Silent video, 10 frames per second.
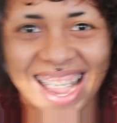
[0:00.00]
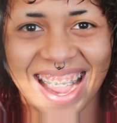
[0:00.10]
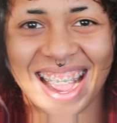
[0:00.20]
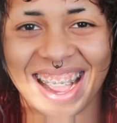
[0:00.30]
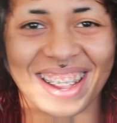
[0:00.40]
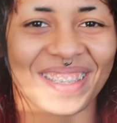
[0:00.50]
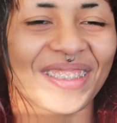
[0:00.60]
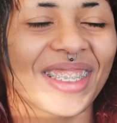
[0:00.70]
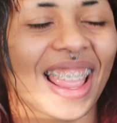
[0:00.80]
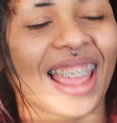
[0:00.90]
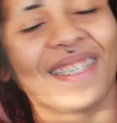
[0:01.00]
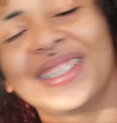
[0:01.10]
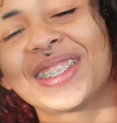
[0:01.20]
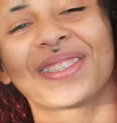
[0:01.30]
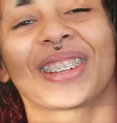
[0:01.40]
It
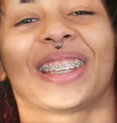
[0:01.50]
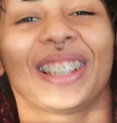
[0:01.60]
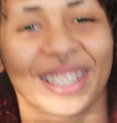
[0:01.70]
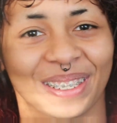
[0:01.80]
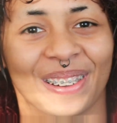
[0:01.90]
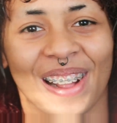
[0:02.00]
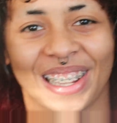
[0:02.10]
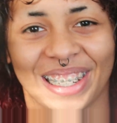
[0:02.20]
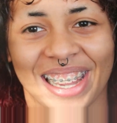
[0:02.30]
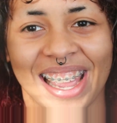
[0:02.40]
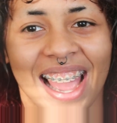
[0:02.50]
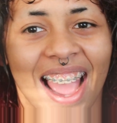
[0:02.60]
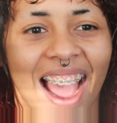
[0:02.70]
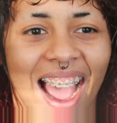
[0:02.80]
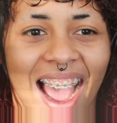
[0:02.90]
was really good quality.
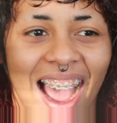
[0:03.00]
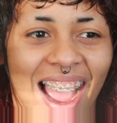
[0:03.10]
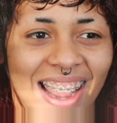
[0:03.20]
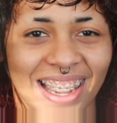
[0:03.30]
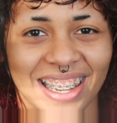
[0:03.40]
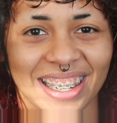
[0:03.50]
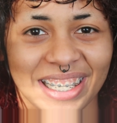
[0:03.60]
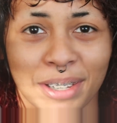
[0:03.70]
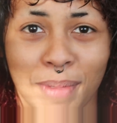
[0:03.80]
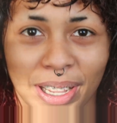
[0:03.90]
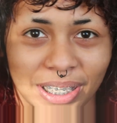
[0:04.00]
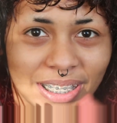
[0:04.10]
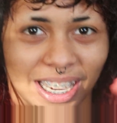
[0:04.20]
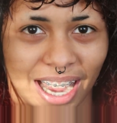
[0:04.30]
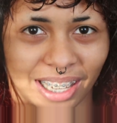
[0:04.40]
I didn't expect
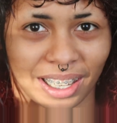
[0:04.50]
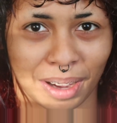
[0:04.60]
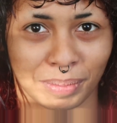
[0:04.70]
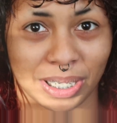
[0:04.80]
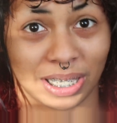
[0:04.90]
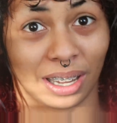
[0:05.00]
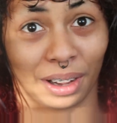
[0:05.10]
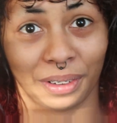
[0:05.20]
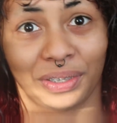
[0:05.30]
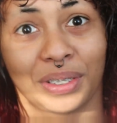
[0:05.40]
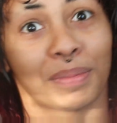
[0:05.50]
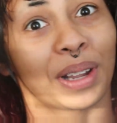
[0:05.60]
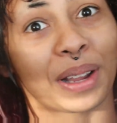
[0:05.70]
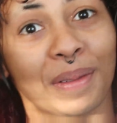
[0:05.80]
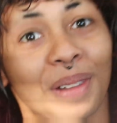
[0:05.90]
the tie to come stuffed,
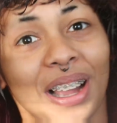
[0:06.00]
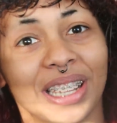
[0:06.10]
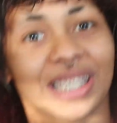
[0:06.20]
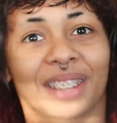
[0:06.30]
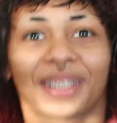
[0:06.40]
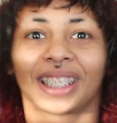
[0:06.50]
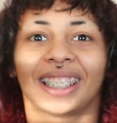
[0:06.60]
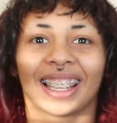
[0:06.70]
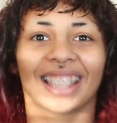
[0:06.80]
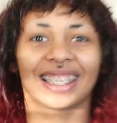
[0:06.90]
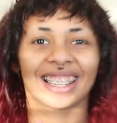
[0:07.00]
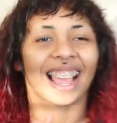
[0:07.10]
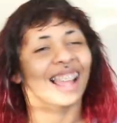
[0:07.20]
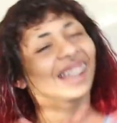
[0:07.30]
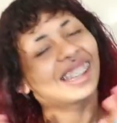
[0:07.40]
but it was. I really liked it.
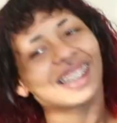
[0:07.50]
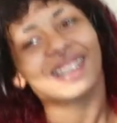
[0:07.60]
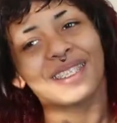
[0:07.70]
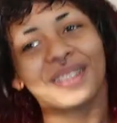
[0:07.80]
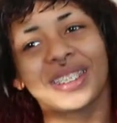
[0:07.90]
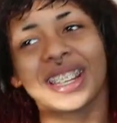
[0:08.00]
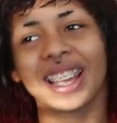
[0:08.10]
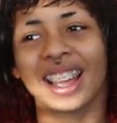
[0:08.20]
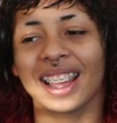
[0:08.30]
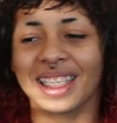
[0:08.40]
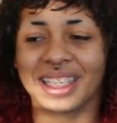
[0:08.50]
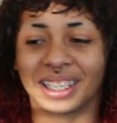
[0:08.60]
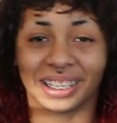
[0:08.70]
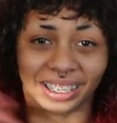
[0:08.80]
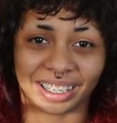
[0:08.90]
I loved
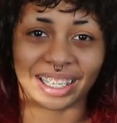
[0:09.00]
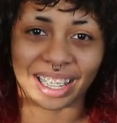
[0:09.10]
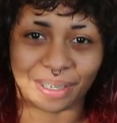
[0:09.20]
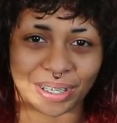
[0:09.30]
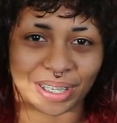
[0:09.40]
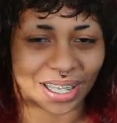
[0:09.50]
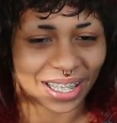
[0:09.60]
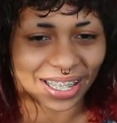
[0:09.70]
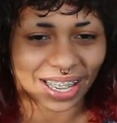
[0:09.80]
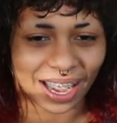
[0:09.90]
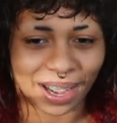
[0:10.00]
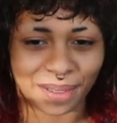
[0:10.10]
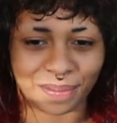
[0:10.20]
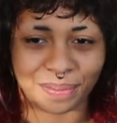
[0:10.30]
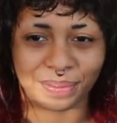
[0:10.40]
the look. It was very
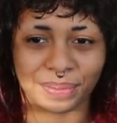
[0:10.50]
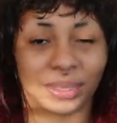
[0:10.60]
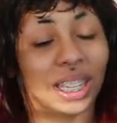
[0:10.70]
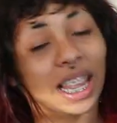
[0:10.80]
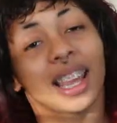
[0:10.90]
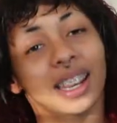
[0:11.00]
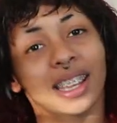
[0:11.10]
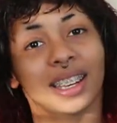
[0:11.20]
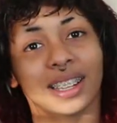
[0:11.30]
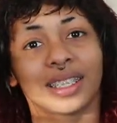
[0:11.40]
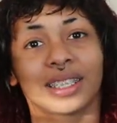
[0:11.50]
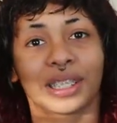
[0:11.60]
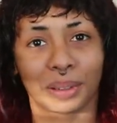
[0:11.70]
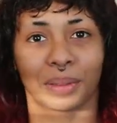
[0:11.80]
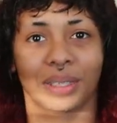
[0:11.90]
canon
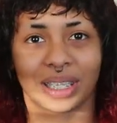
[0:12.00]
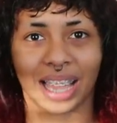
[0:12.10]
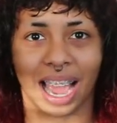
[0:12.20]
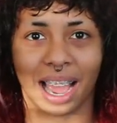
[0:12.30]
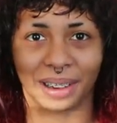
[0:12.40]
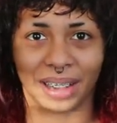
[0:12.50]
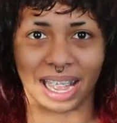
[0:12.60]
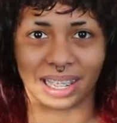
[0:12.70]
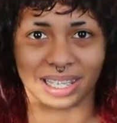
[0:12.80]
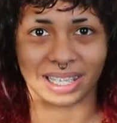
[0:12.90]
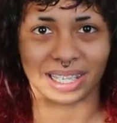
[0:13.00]
to how Alice.